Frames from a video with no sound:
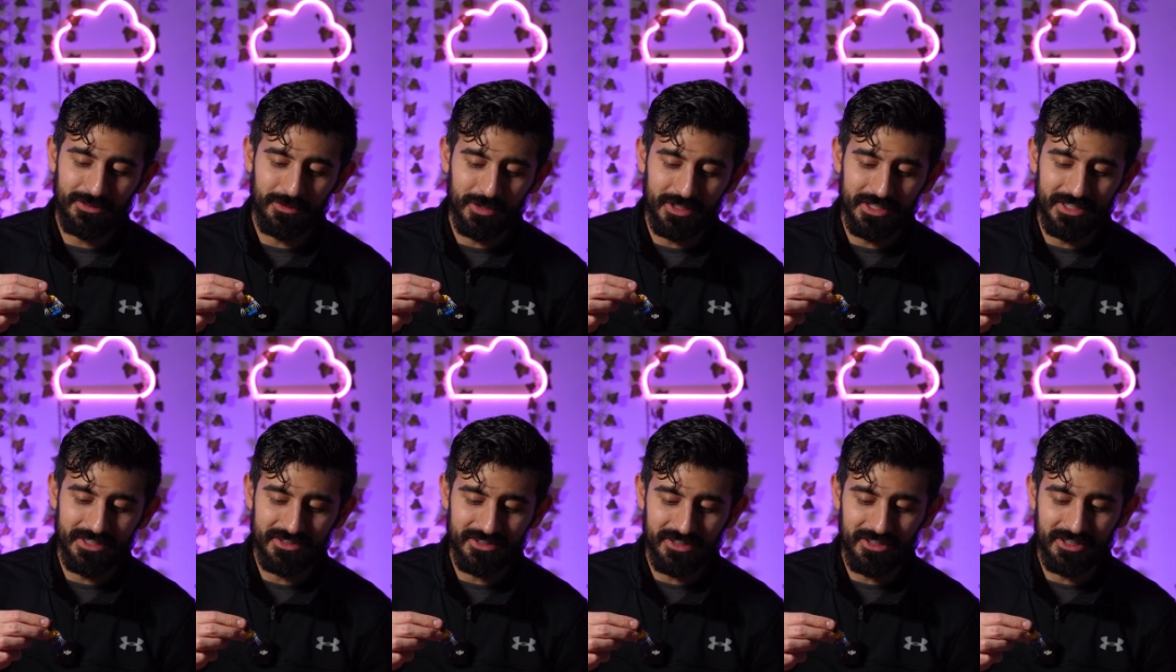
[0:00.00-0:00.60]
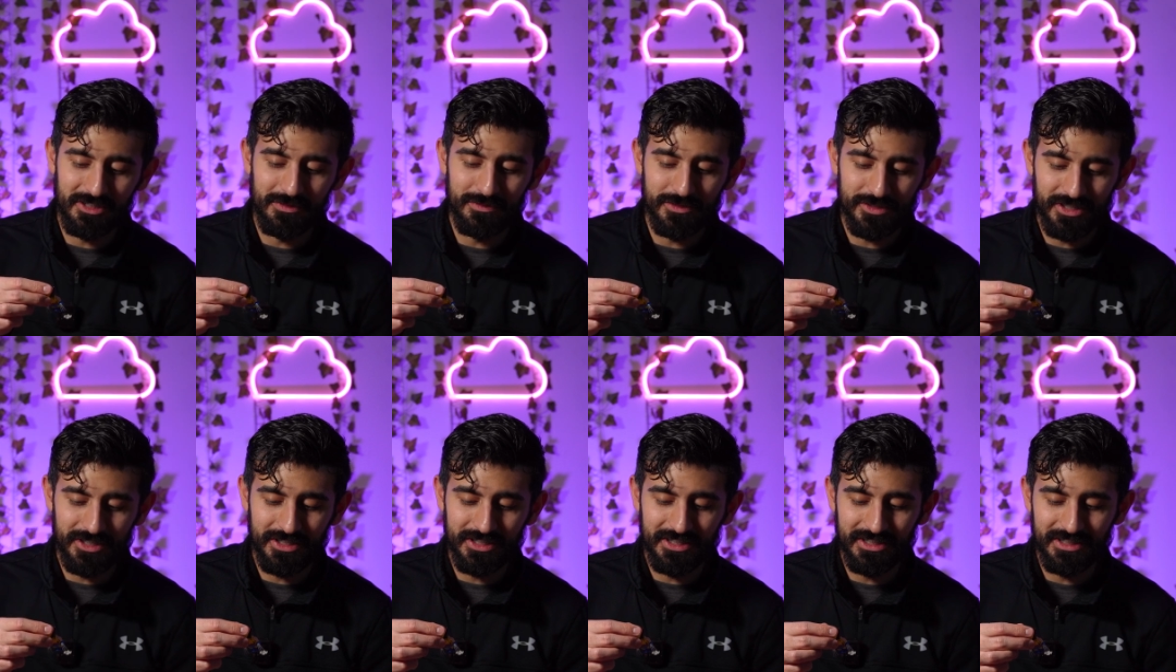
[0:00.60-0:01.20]
it where his arms
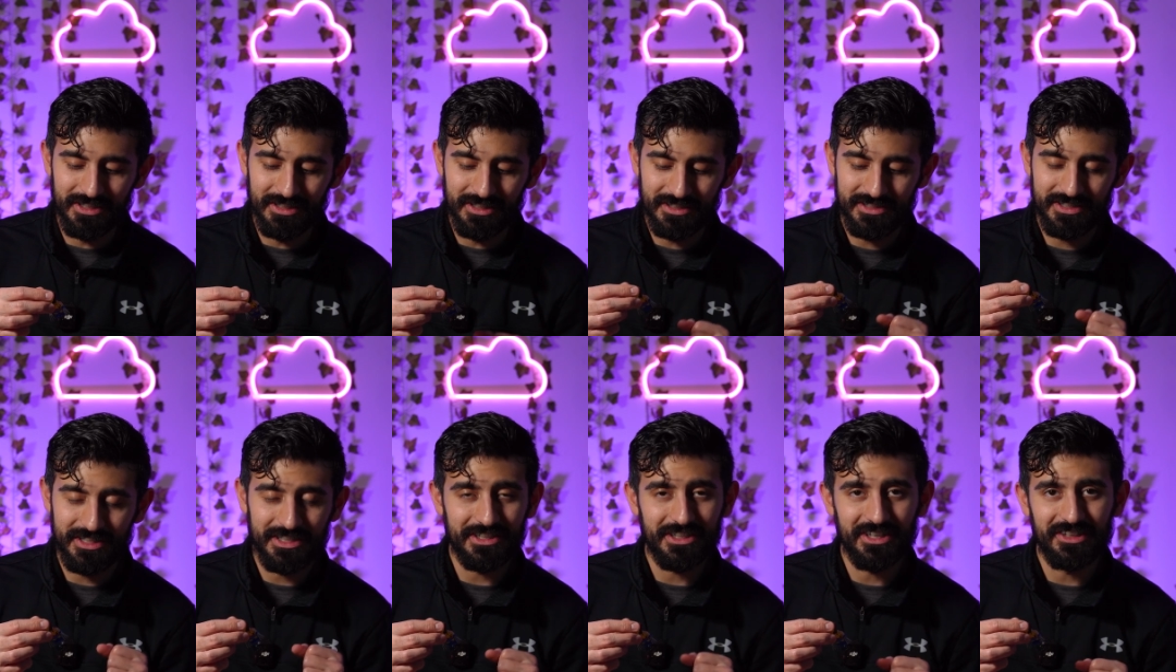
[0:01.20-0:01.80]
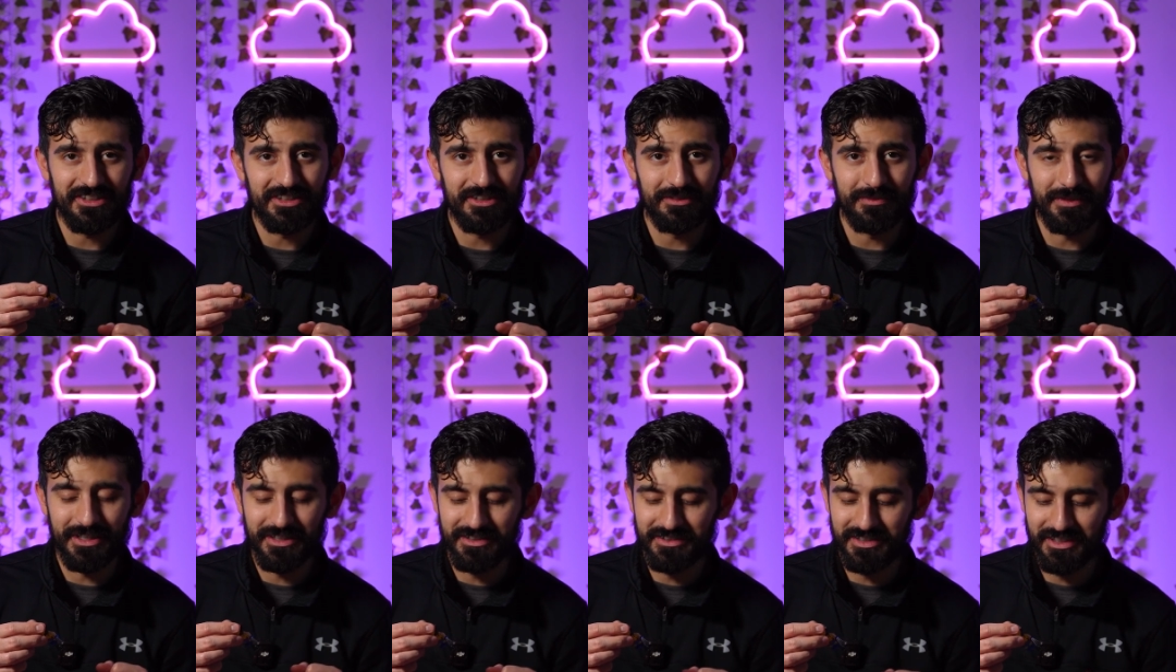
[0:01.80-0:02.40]
are skin color
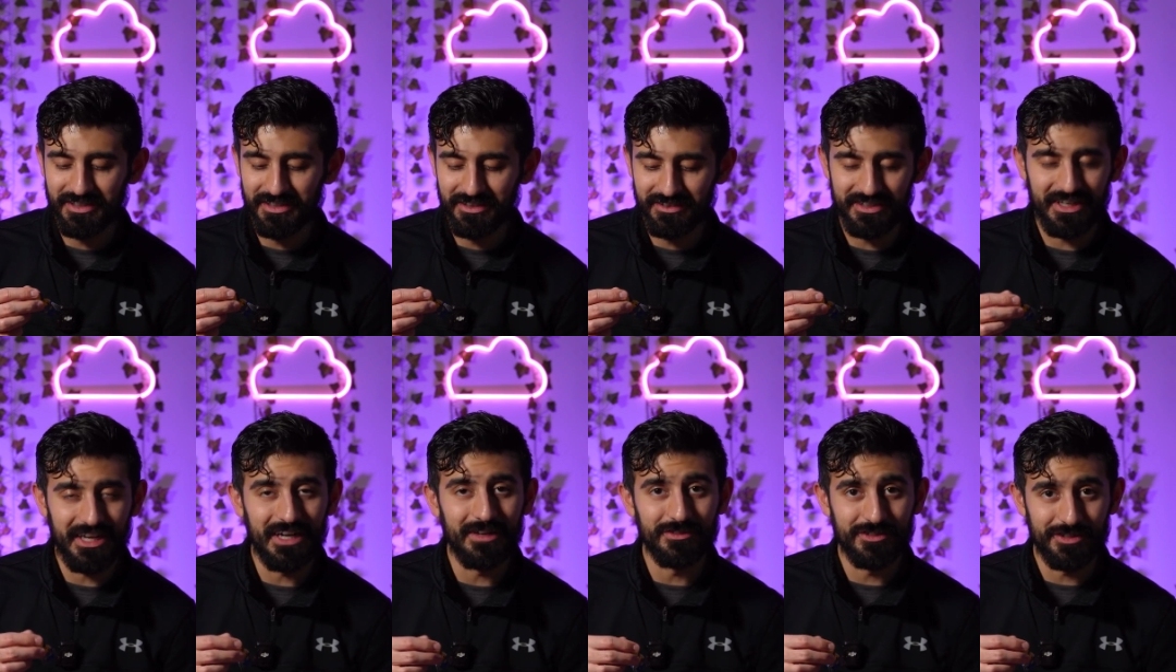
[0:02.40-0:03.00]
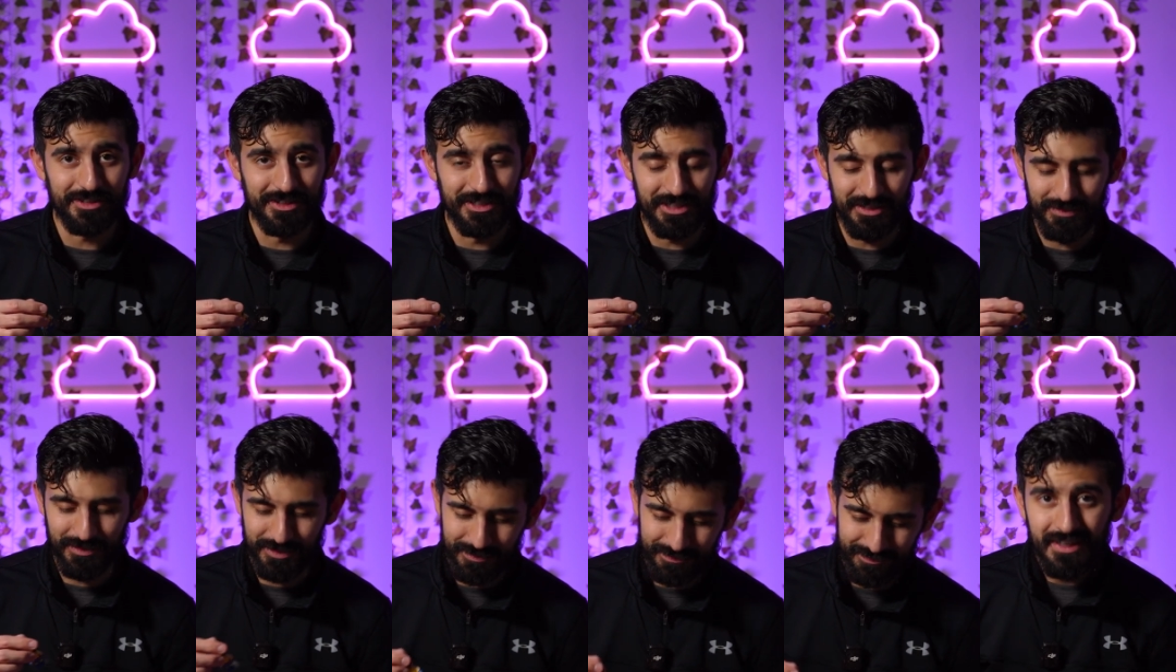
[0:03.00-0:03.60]
because he doesn't have
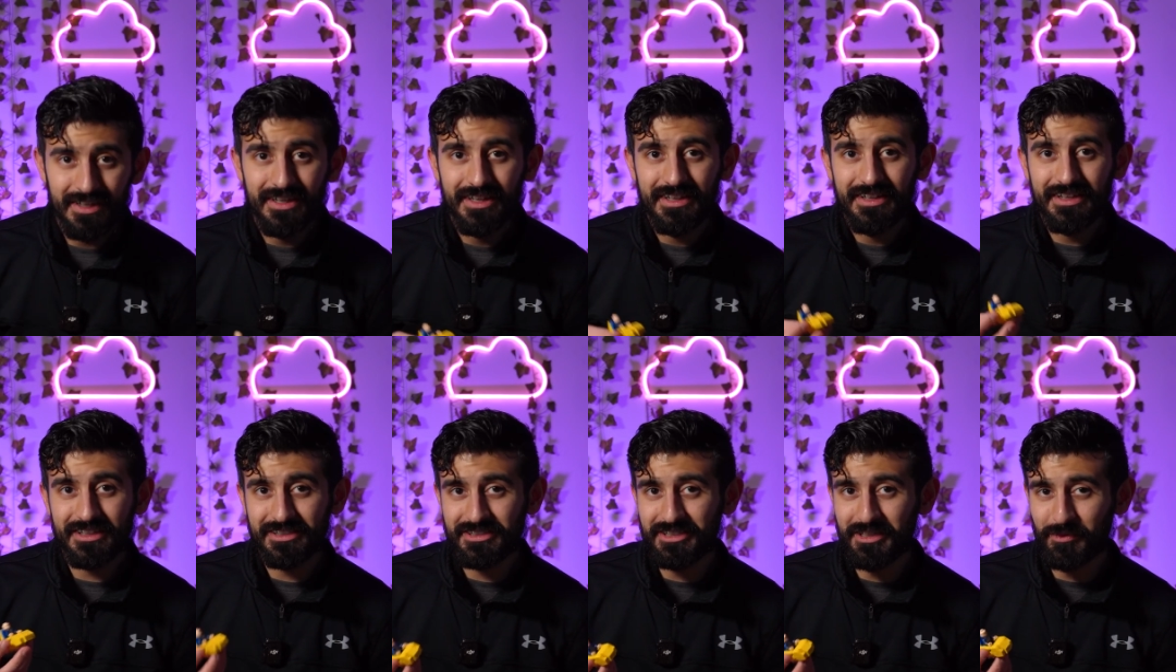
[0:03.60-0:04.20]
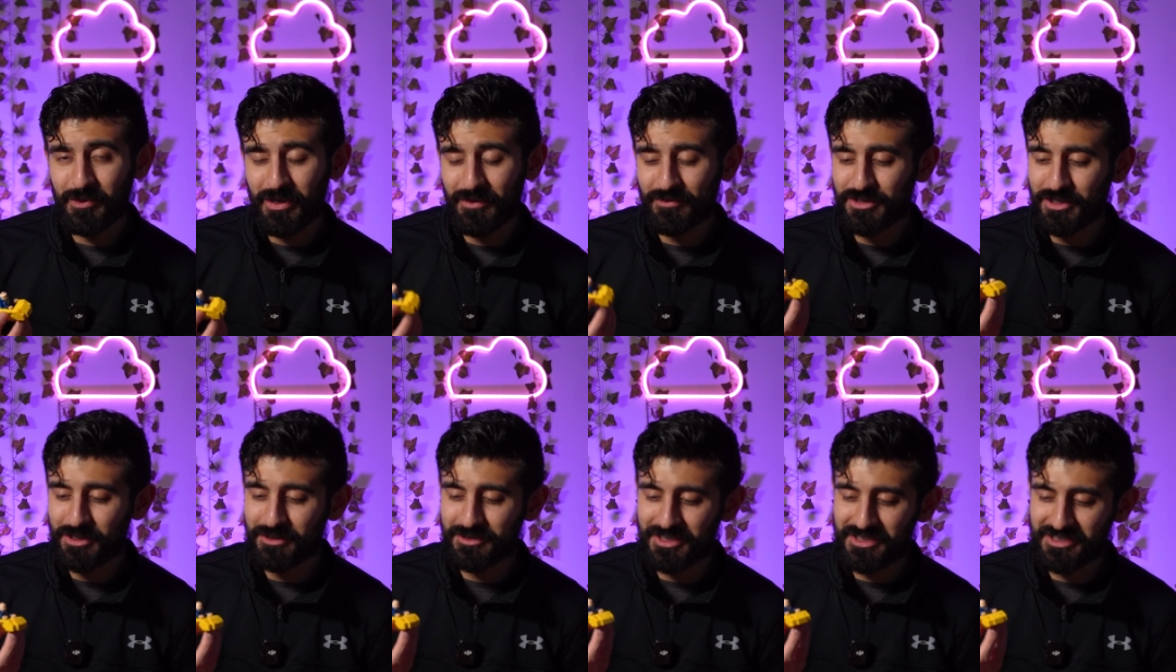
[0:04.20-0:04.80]
sleeves. Next up, we have
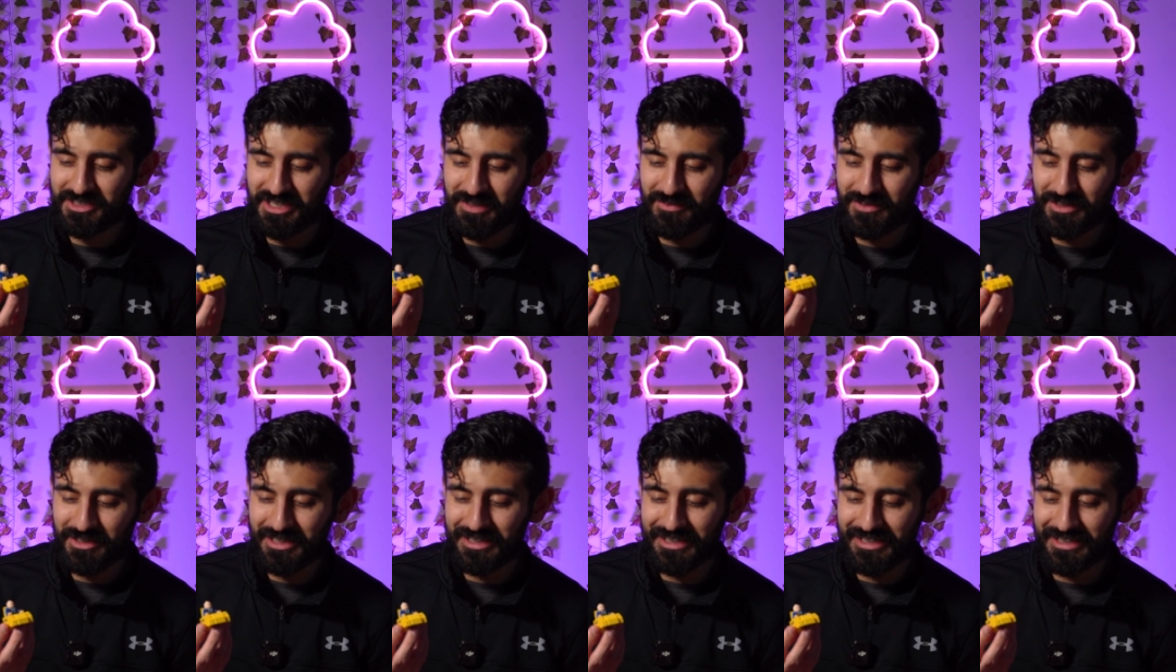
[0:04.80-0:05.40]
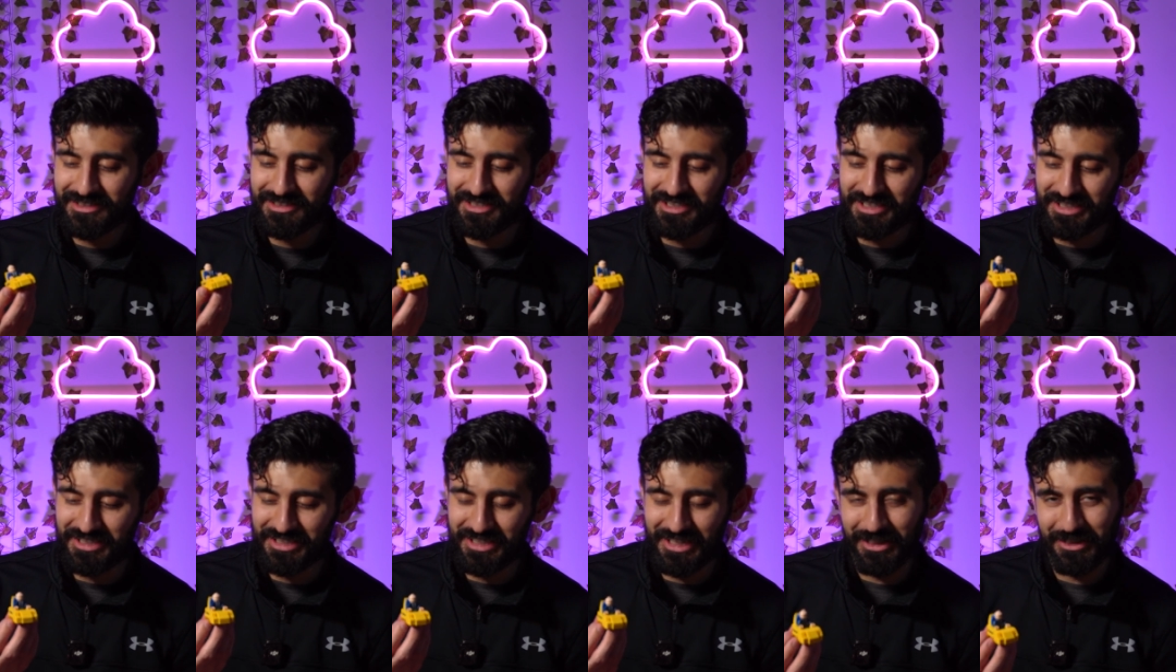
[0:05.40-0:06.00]
Charles Xavier in his
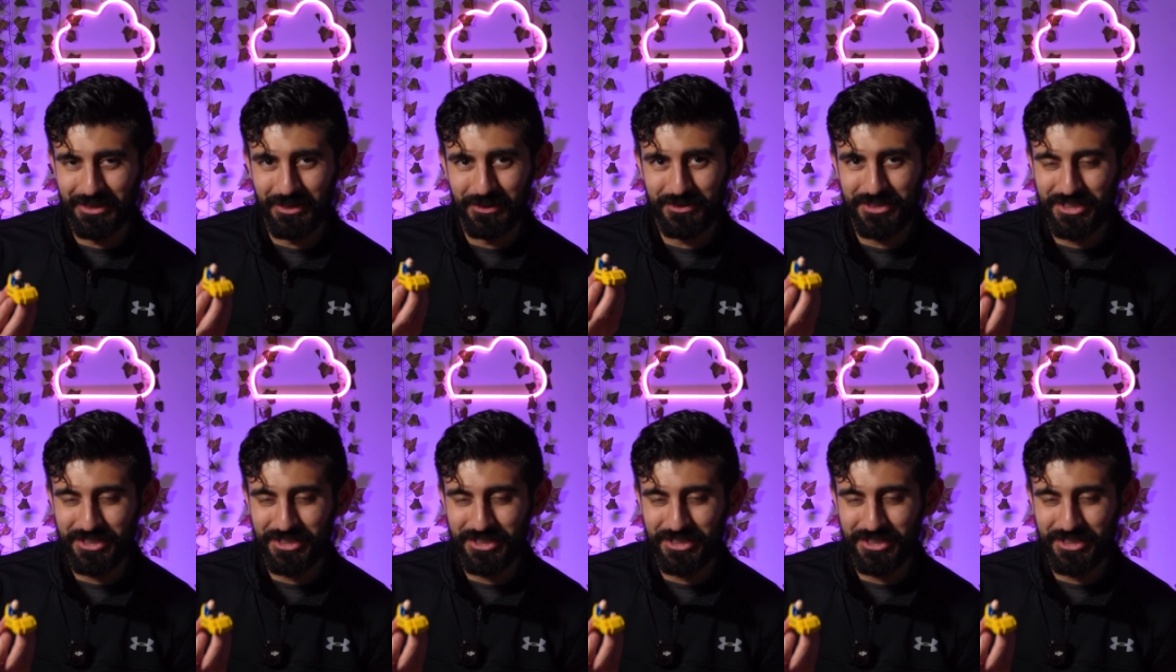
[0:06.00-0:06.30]
yellow